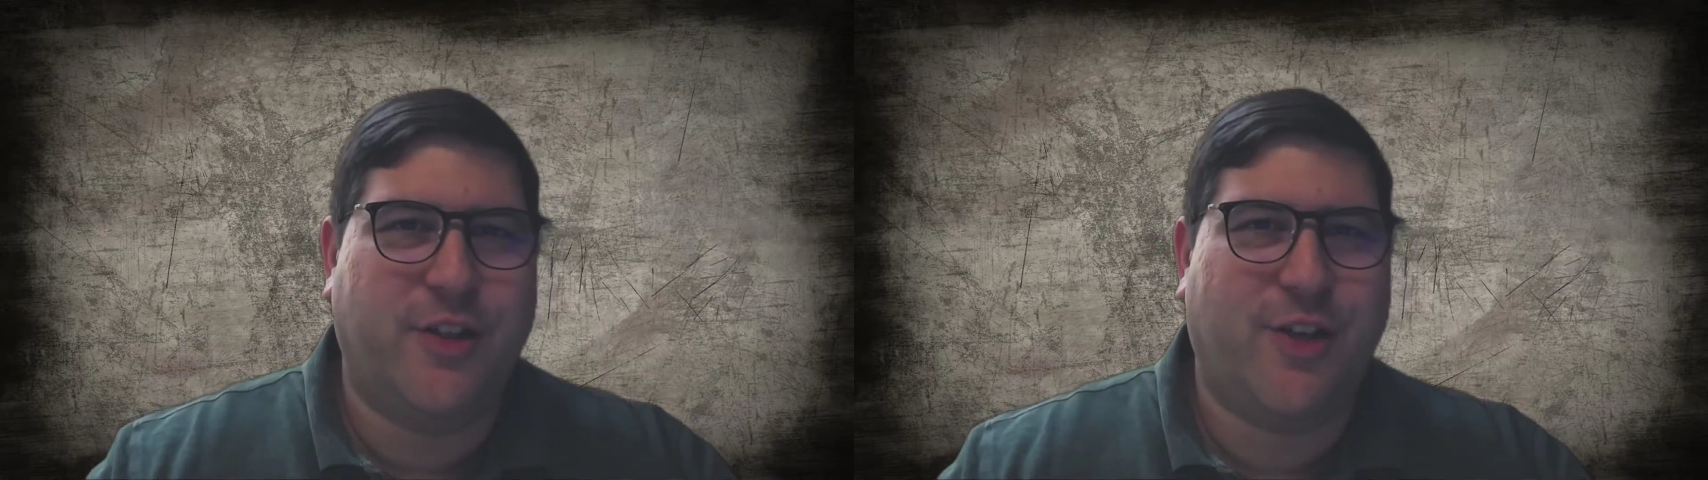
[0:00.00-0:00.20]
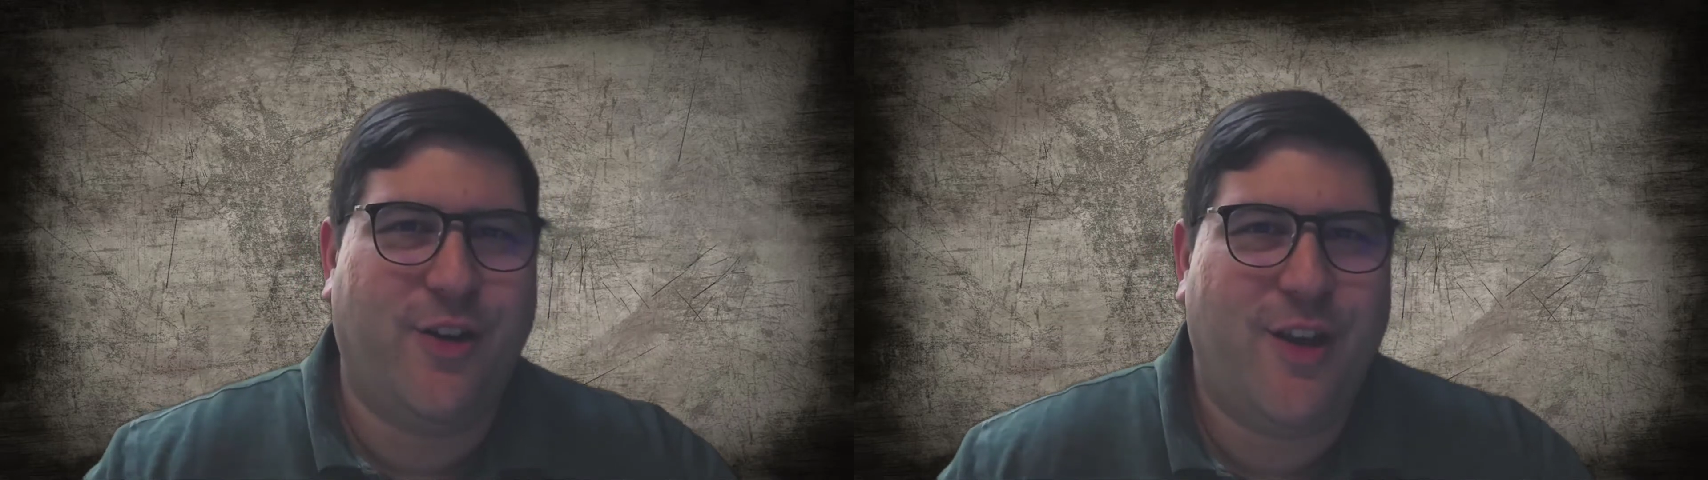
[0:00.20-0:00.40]

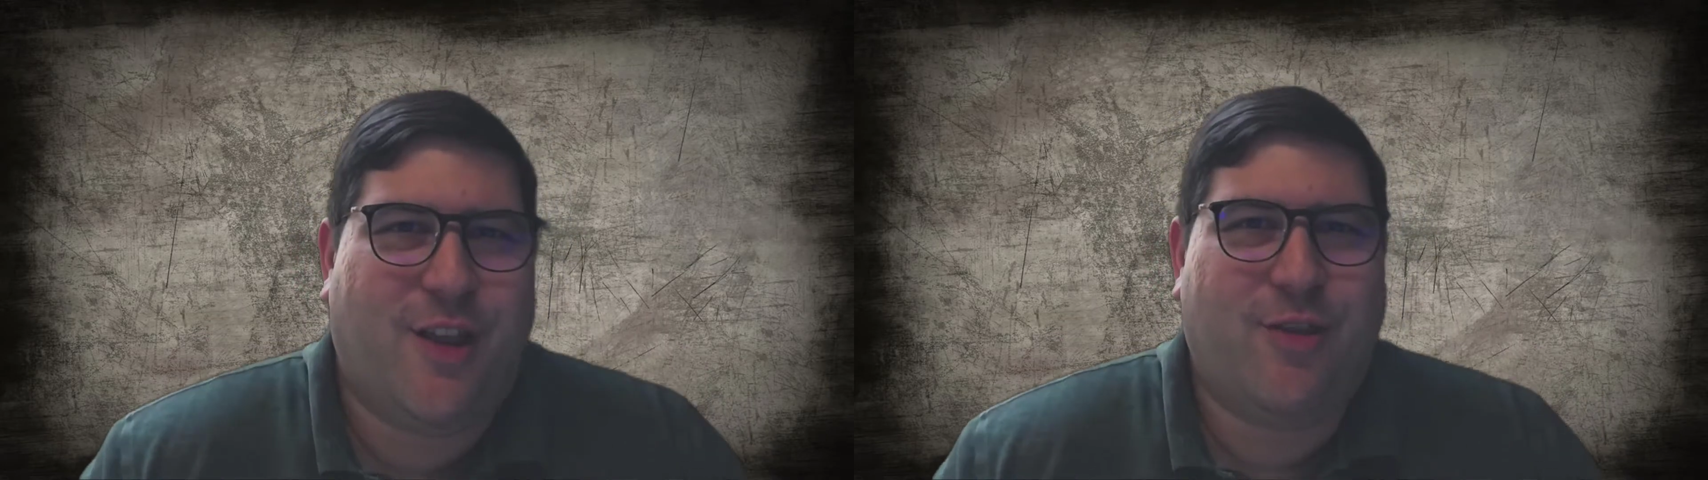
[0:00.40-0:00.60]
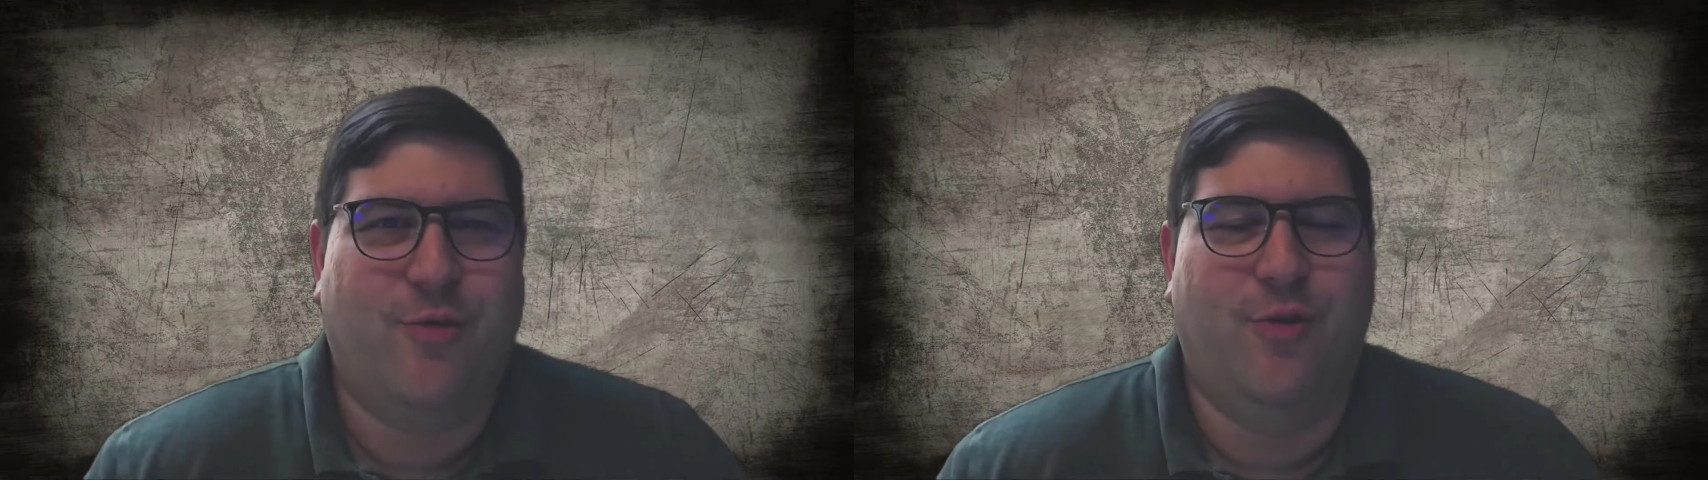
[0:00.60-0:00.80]

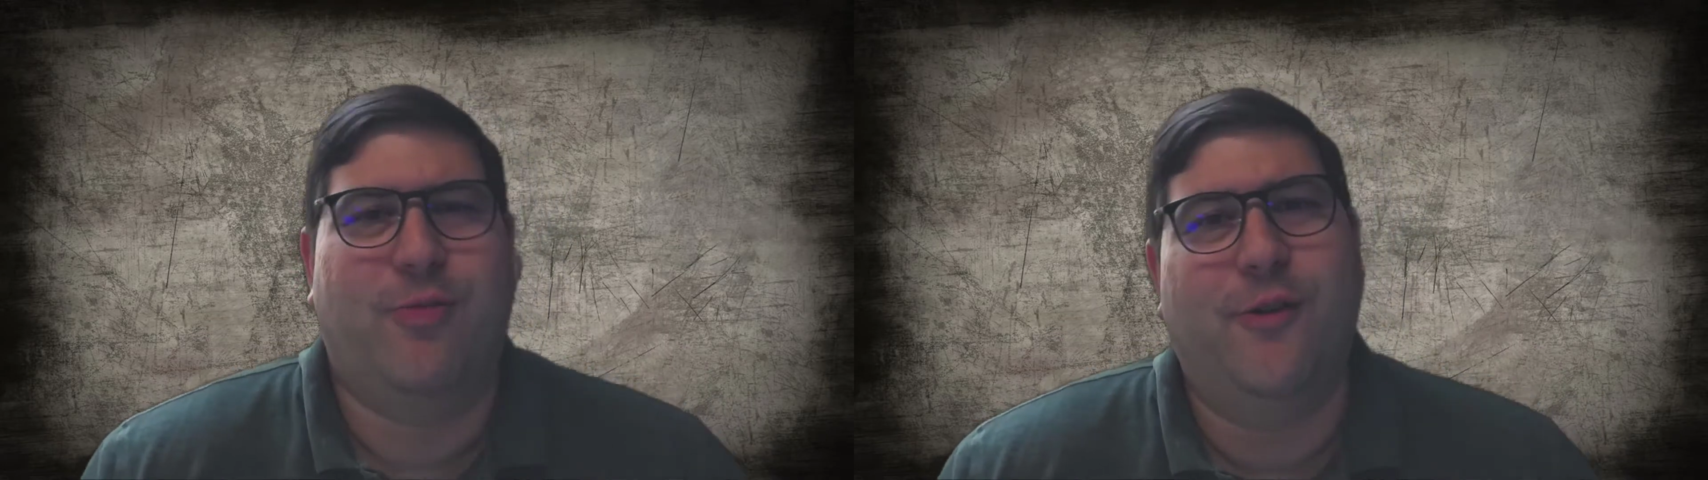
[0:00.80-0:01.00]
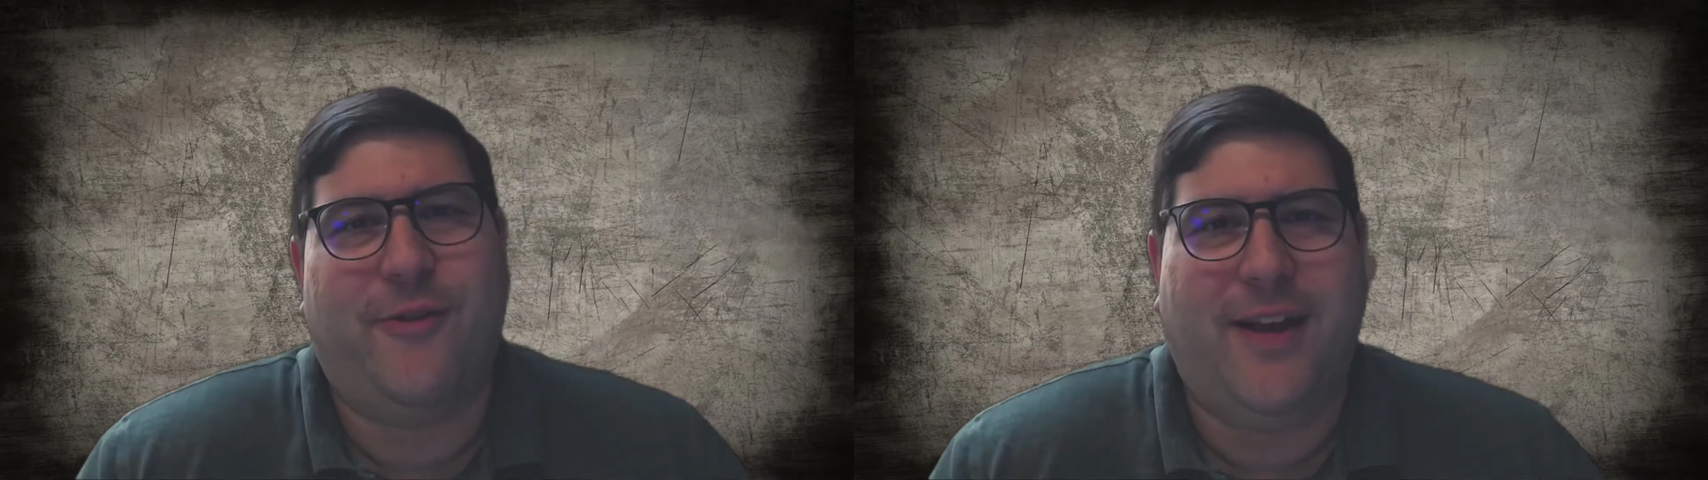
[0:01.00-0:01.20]
journey through
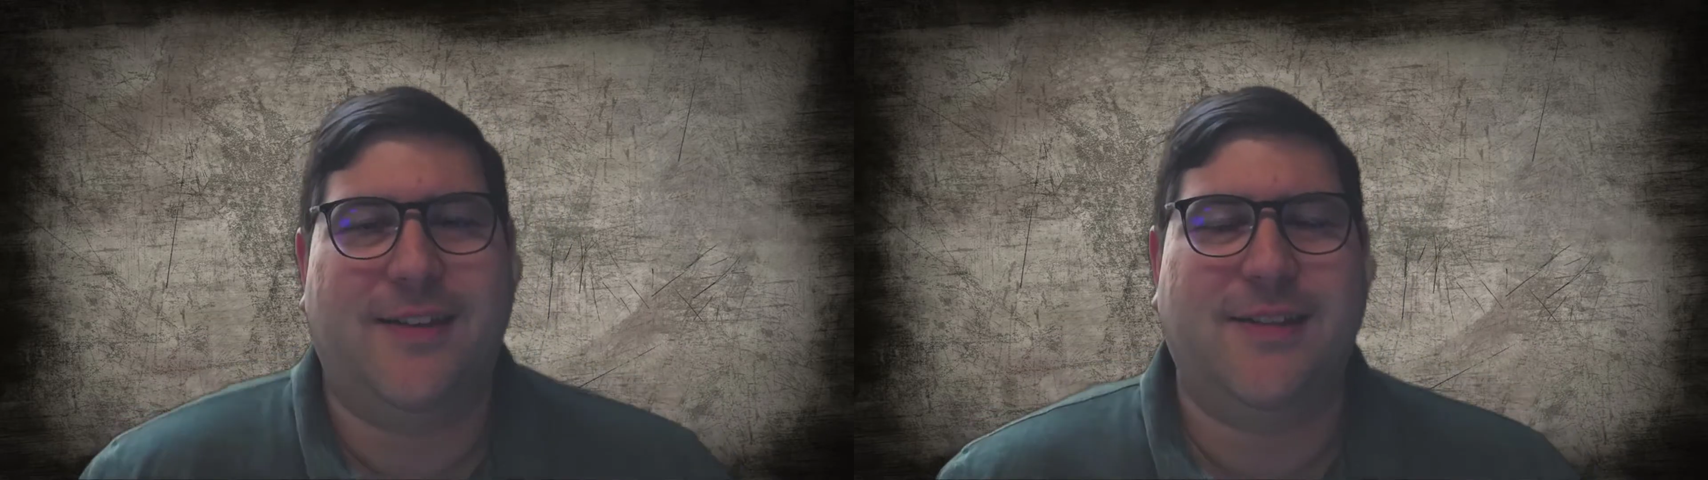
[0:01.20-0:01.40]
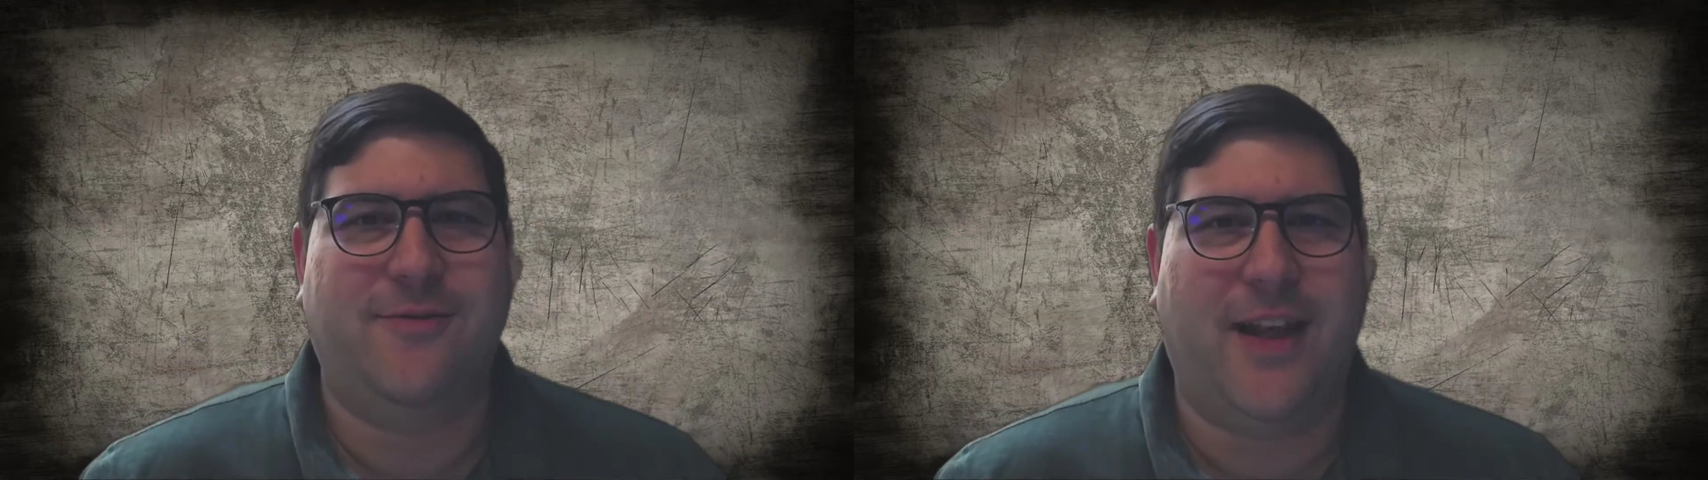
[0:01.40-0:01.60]

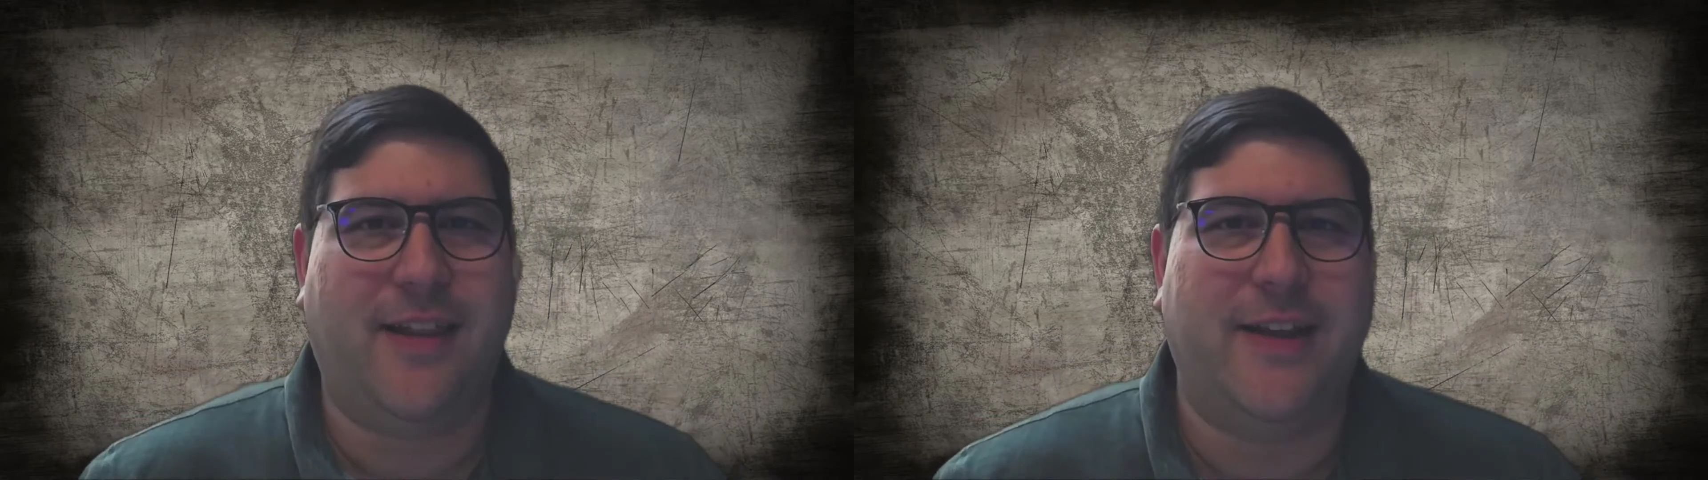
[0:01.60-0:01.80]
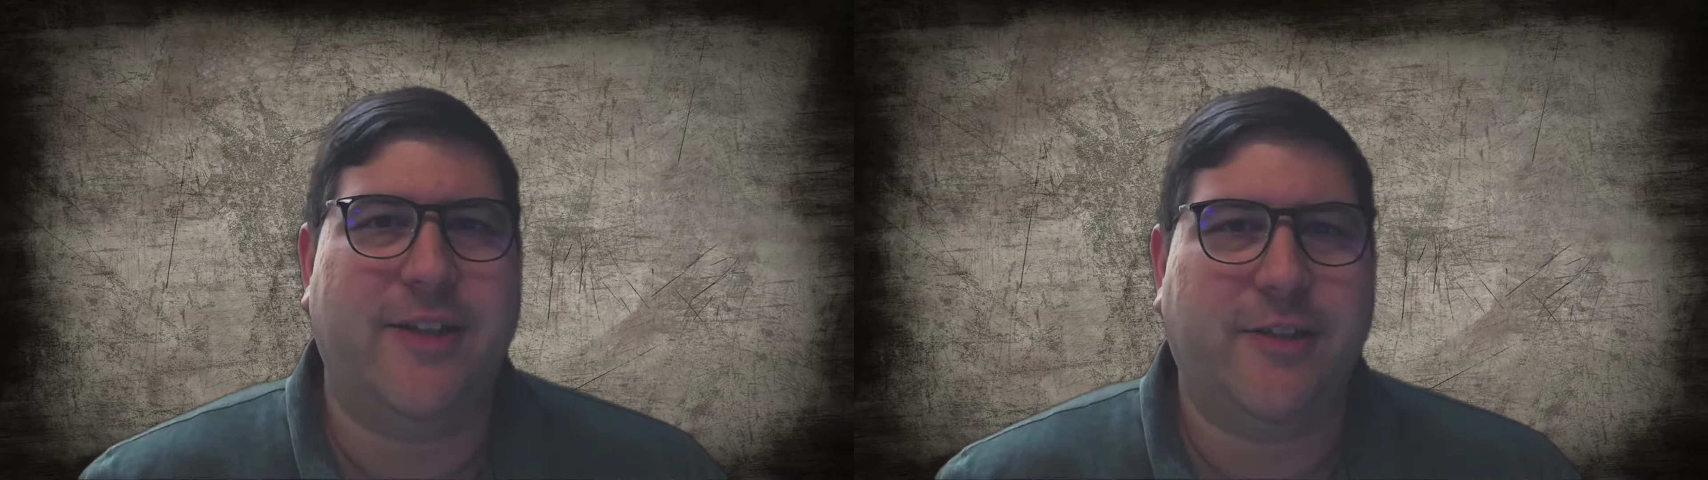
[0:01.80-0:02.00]
profiles and
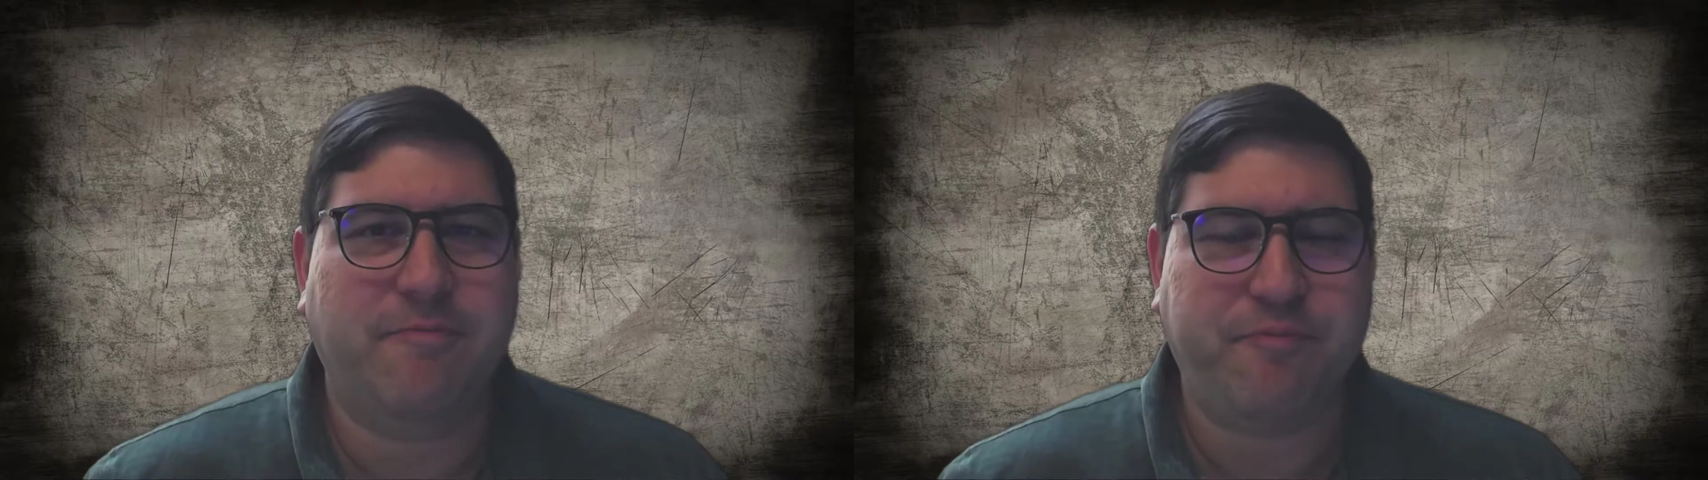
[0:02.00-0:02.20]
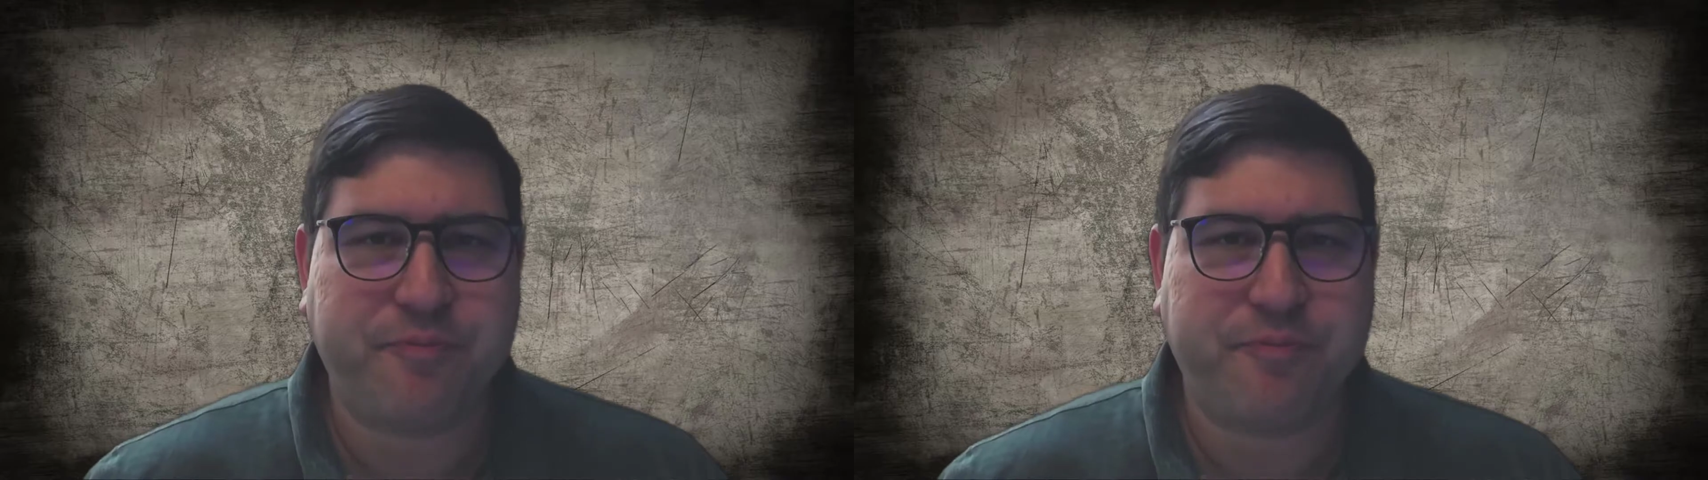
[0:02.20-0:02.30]
validation.